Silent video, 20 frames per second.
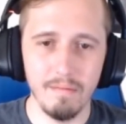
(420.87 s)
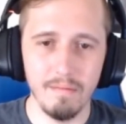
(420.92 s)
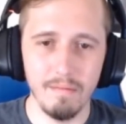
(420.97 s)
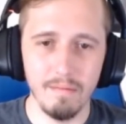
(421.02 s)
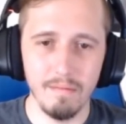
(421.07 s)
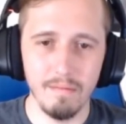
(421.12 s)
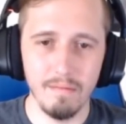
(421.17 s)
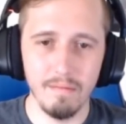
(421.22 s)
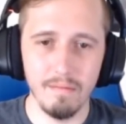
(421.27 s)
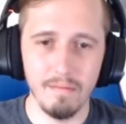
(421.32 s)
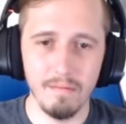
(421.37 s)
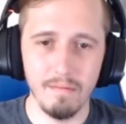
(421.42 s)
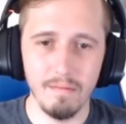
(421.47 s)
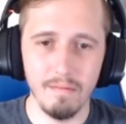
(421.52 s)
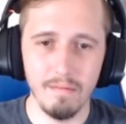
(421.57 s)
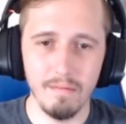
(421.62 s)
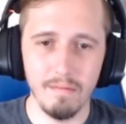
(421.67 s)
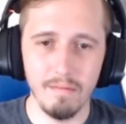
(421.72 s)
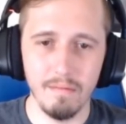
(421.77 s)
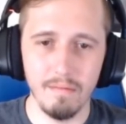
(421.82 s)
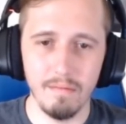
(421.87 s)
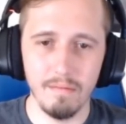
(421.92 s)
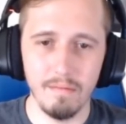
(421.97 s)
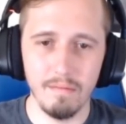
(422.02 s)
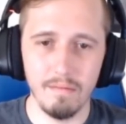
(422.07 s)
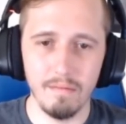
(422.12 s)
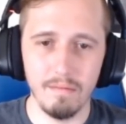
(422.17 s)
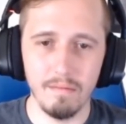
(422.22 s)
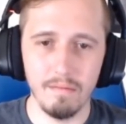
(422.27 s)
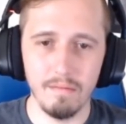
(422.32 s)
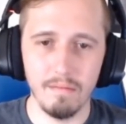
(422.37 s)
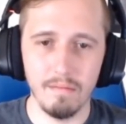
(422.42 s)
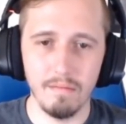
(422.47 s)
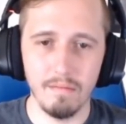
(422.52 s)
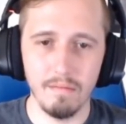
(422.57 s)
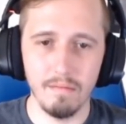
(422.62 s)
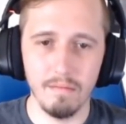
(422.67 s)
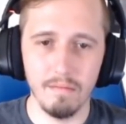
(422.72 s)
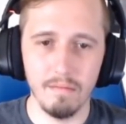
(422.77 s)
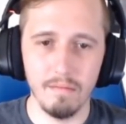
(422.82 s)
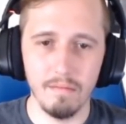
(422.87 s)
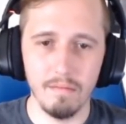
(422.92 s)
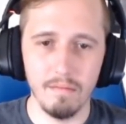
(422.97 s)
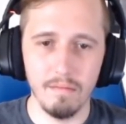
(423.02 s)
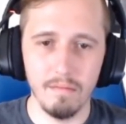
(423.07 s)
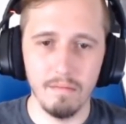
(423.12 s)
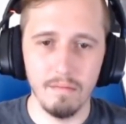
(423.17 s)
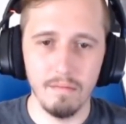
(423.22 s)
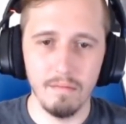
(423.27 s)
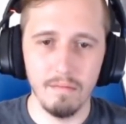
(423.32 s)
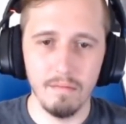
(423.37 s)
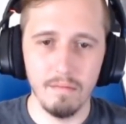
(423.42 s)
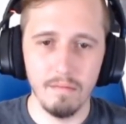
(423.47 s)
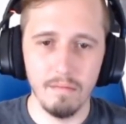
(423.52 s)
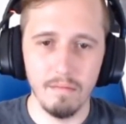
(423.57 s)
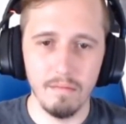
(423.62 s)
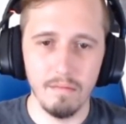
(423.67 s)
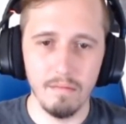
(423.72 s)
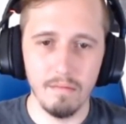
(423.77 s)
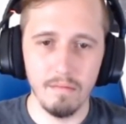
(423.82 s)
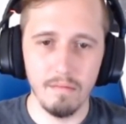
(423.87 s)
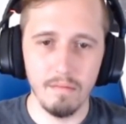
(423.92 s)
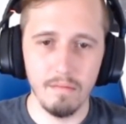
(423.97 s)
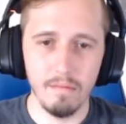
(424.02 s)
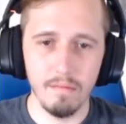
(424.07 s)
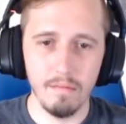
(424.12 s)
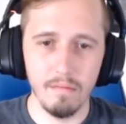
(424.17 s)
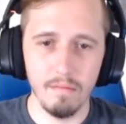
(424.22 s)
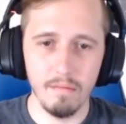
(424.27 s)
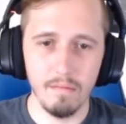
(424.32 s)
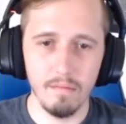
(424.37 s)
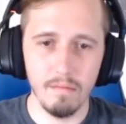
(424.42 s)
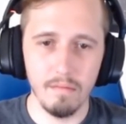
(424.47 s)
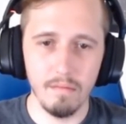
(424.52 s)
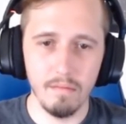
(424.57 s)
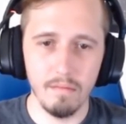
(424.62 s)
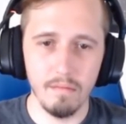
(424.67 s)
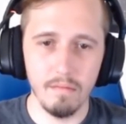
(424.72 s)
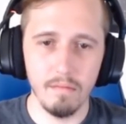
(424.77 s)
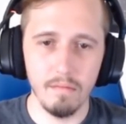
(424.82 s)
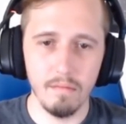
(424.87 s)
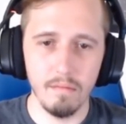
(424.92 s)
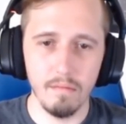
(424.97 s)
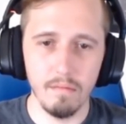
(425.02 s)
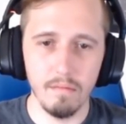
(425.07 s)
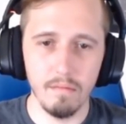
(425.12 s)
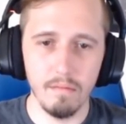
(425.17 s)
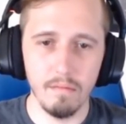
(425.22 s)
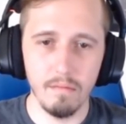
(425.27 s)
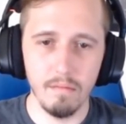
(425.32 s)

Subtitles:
(silent)